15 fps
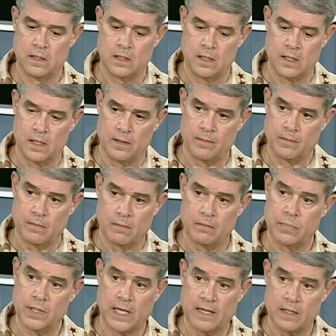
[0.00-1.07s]
Uh,
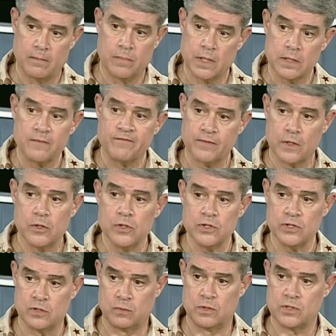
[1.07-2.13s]
but, but
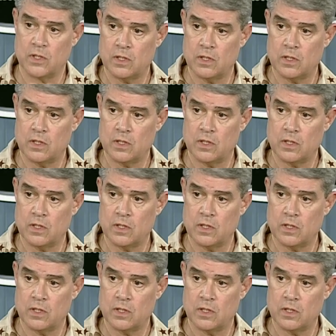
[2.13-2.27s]
Fallujah was